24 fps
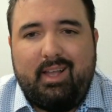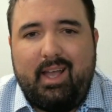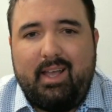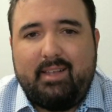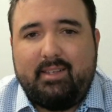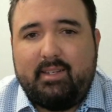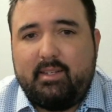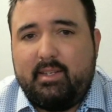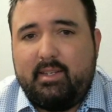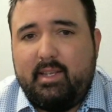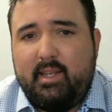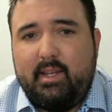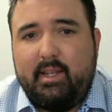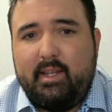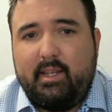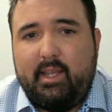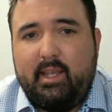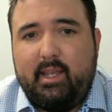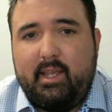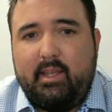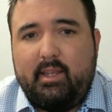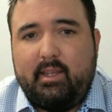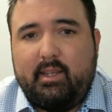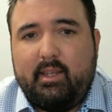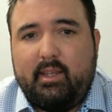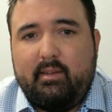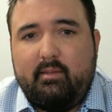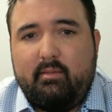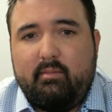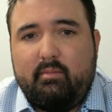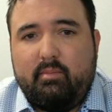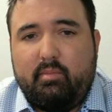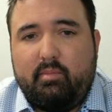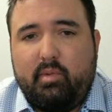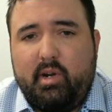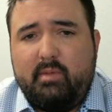As I said, it
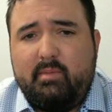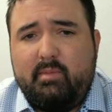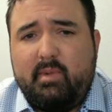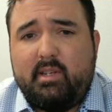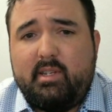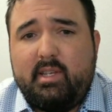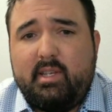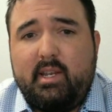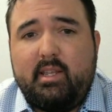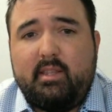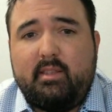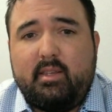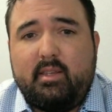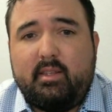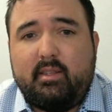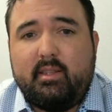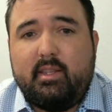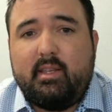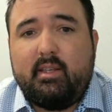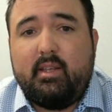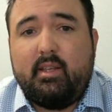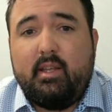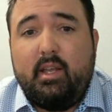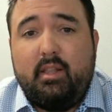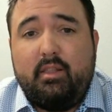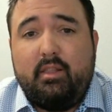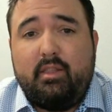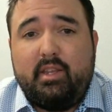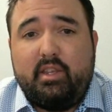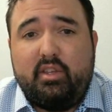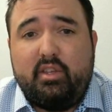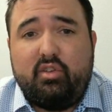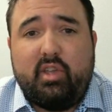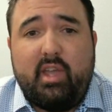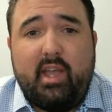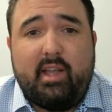can pretty much anything that
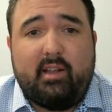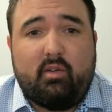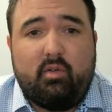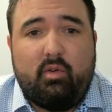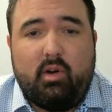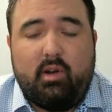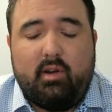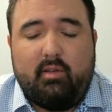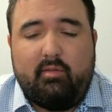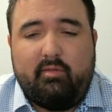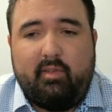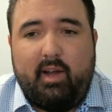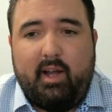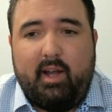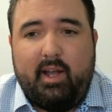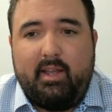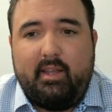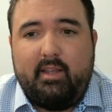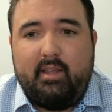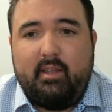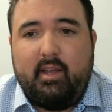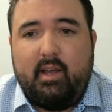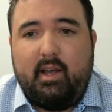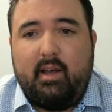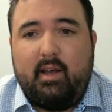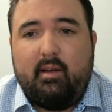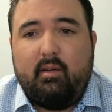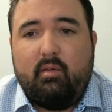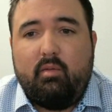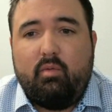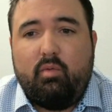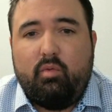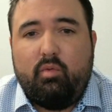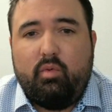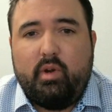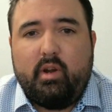you can
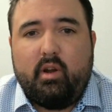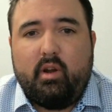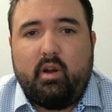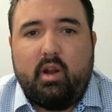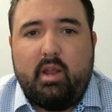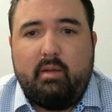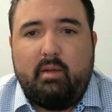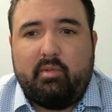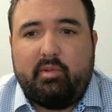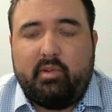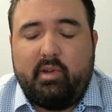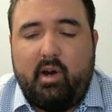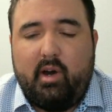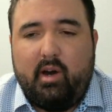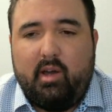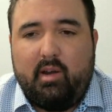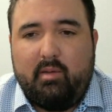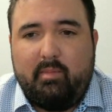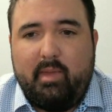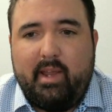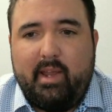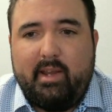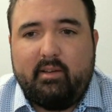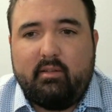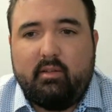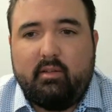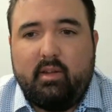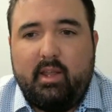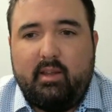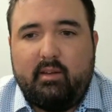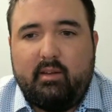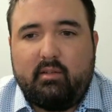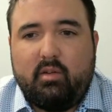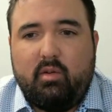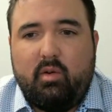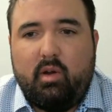quantify, we are able to automate
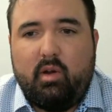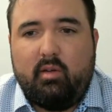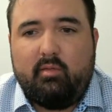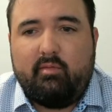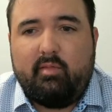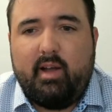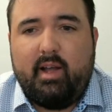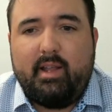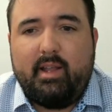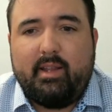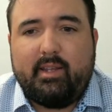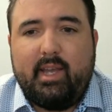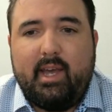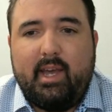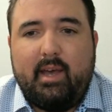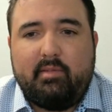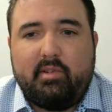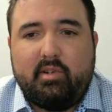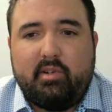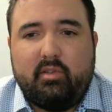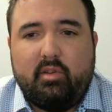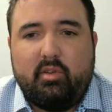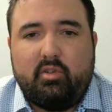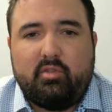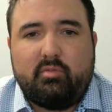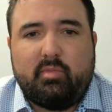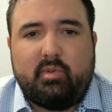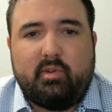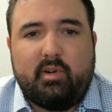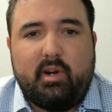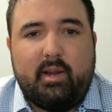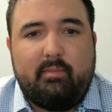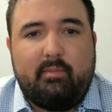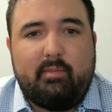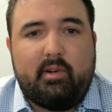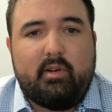and quantify and capture those
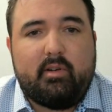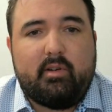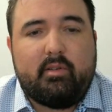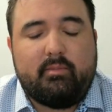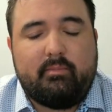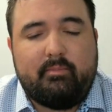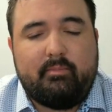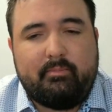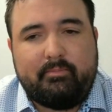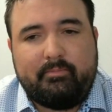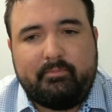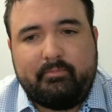parameters.